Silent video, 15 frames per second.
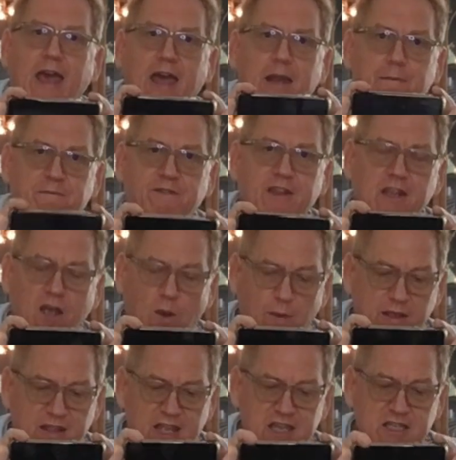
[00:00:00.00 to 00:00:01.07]
and I'm
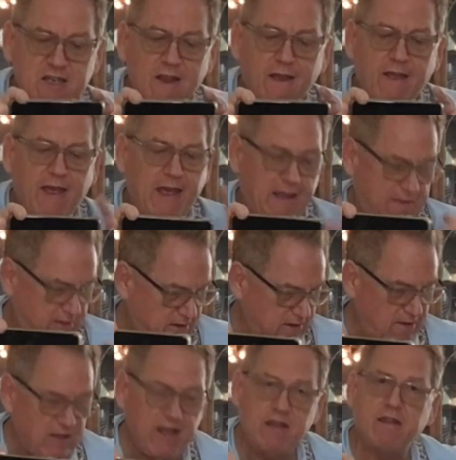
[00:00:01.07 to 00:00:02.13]
videoing this, and
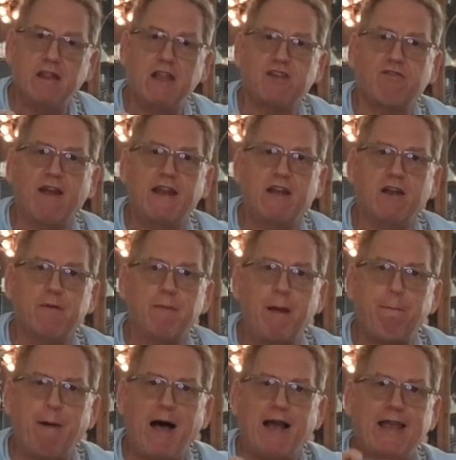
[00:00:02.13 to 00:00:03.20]
it's right here in my
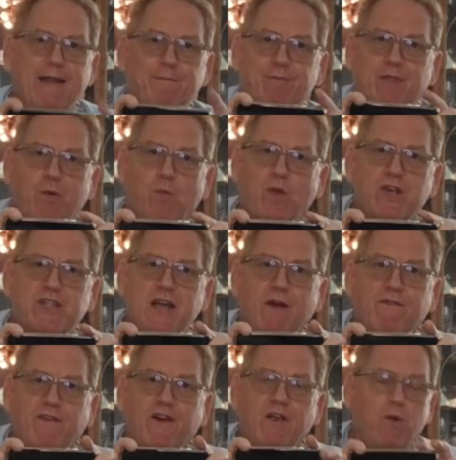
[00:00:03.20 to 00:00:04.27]
pocket, it works
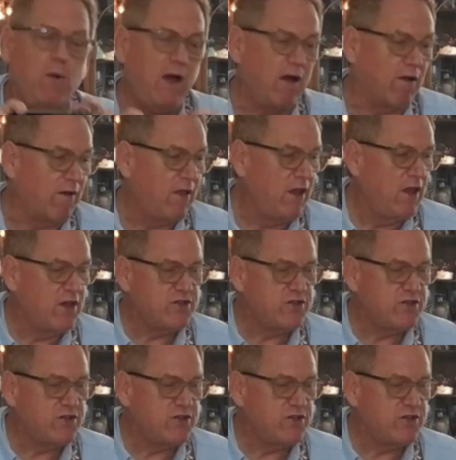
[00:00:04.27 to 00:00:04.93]
out very well.